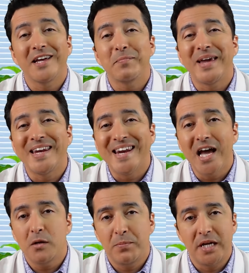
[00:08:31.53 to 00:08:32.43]
that may
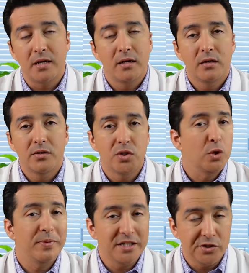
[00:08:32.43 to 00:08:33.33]
not be to
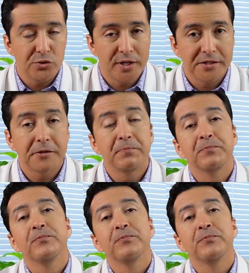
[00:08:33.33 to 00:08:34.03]
your best interest.